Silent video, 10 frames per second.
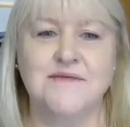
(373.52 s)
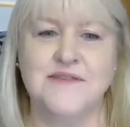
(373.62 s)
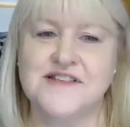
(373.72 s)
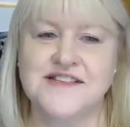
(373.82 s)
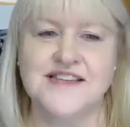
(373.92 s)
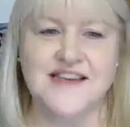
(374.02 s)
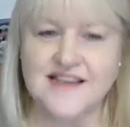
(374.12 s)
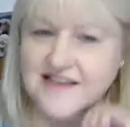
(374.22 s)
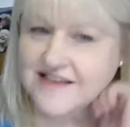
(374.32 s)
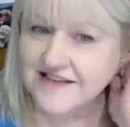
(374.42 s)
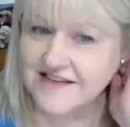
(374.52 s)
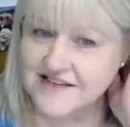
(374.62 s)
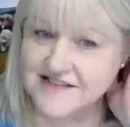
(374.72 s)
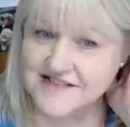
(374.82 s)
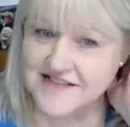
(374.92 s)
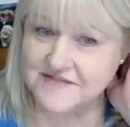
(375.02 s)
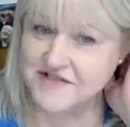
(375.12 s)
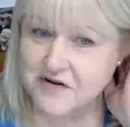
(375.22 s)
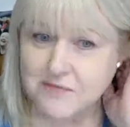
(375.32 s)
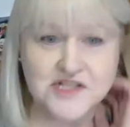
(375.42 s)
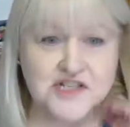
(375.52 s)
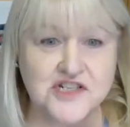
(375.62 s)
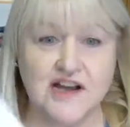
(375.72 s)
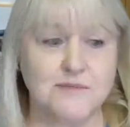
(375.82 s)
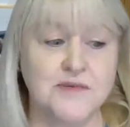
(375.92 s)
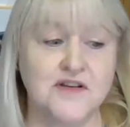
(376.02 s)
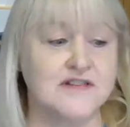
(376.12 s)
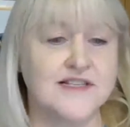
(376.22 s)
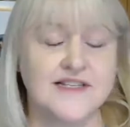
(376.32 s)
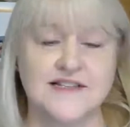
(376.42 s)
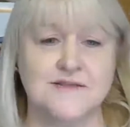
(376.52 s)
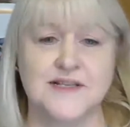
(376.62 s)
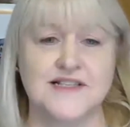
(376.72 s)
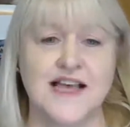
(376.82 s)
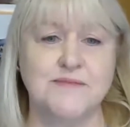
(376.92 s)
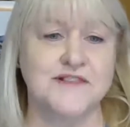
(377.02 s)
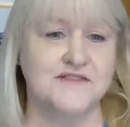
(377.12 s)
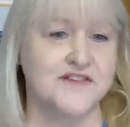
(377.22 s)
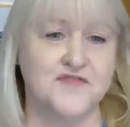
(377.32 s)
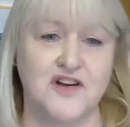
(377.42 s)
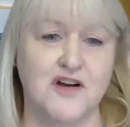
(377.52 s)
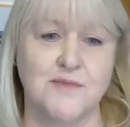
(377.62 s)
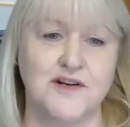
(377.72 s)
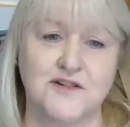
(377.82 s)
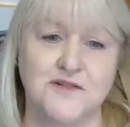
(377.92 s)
you see, you save so much time with our system. It's absolutely phenomenal.